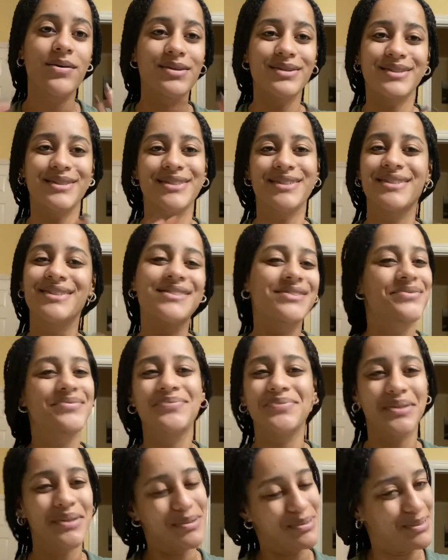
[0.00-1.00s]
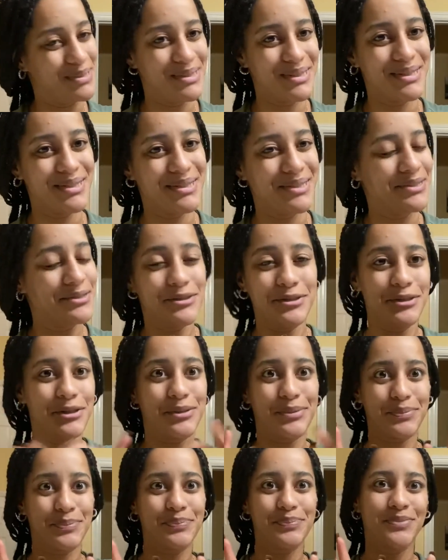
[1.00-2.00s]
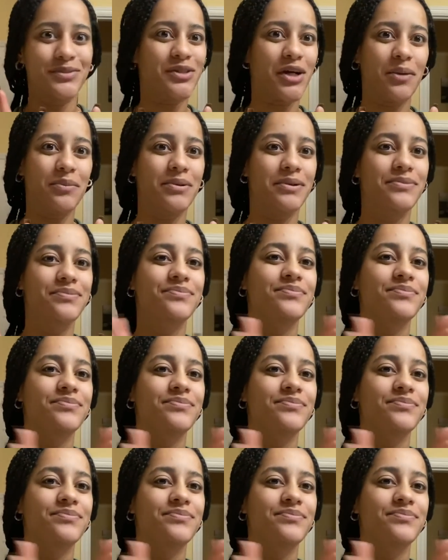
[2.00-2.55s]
just, you know, drama.